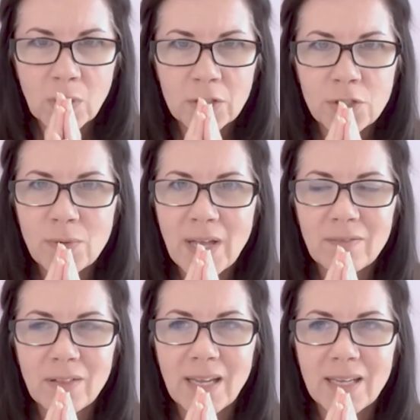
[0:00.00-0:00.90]
Do you
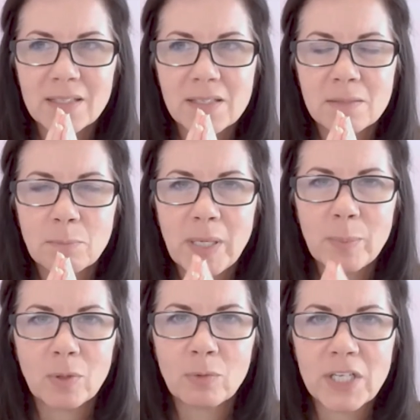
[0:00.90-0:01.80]
have
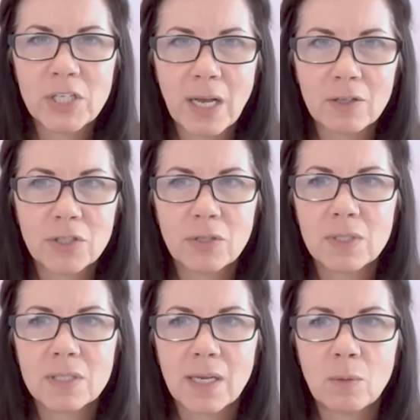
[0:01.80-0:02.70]
people reach out to you?
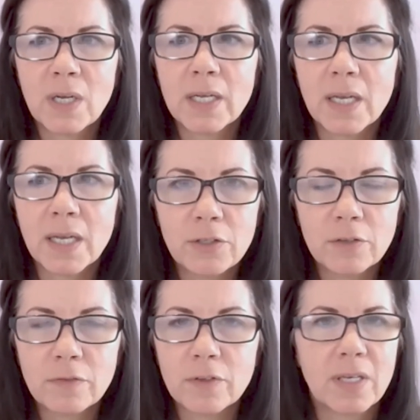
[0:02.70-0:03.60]
It's like, what can I do
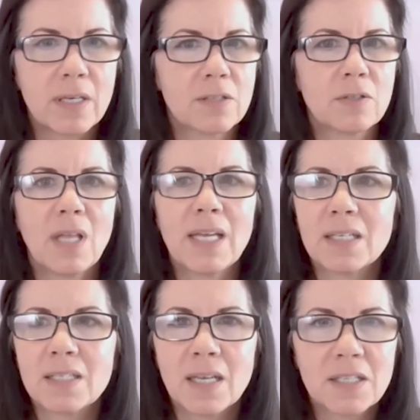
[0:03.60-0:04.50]
for this? Or like
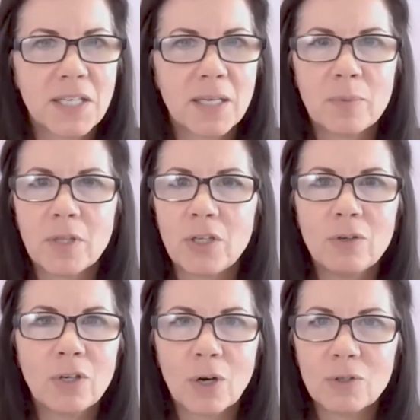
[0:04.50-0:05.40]
a tip that
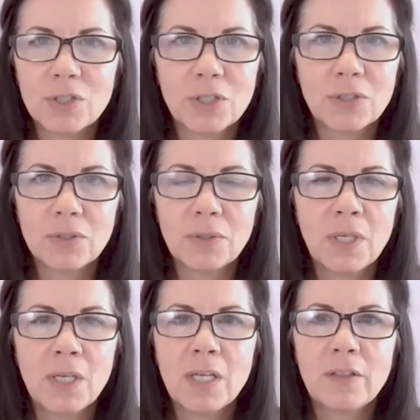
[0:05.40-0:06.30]
you go to
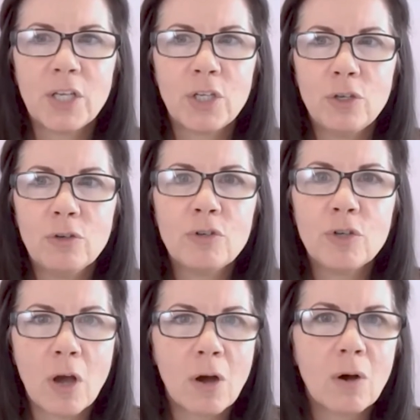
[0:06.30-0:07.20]
that
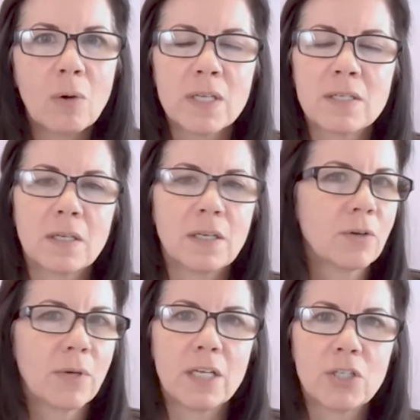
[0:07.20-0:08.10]
is going to
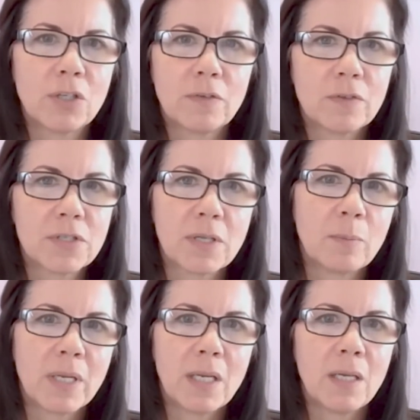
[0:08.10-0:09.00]
create a shift for
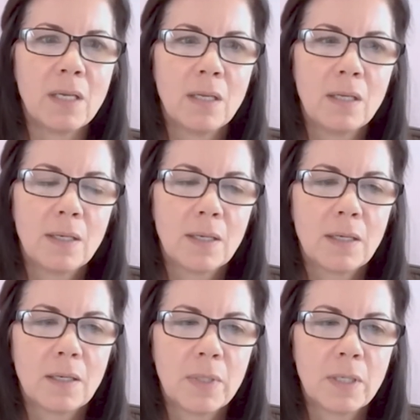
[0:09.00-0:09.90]
somebody
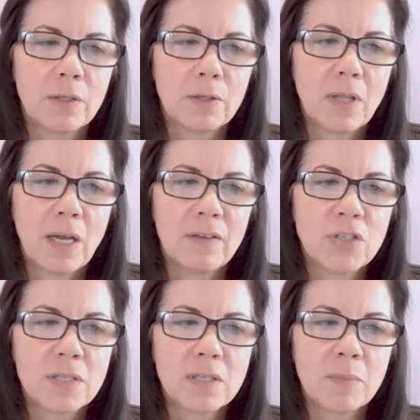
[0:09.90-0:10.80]
in their life?
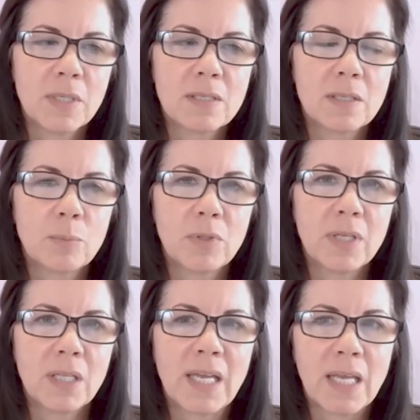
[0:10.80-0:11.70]
Just something simple
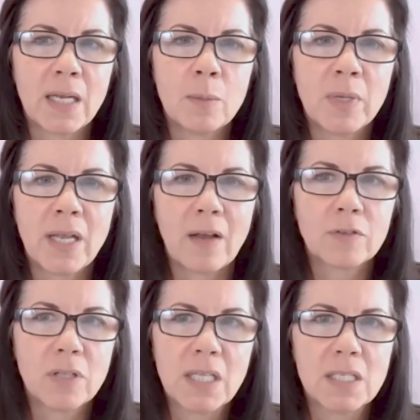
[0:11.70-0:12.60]
that like anybody
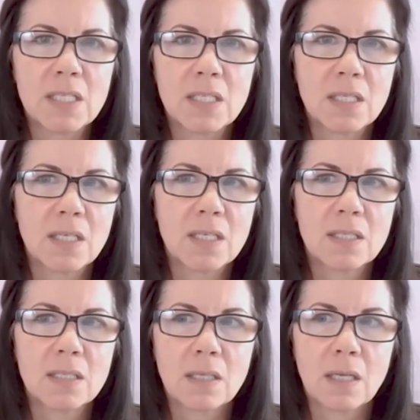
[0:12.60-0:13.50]
after they listen to
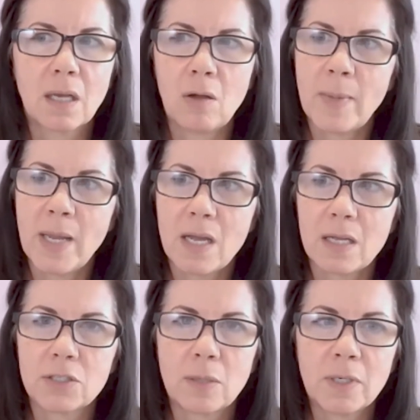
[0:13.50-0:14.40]
this is like, oh my
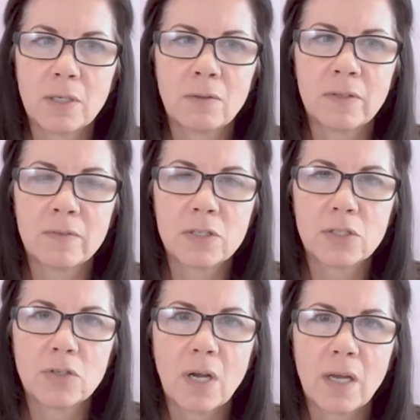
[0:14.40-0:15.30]
gosh, I'm going to go give this
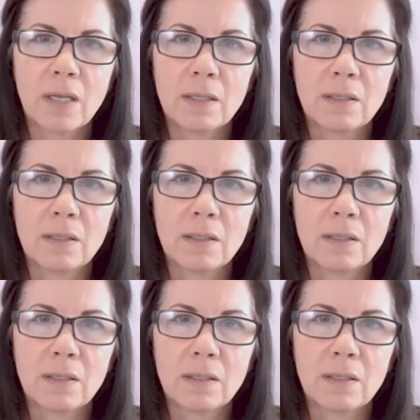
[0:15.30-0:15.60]
a try.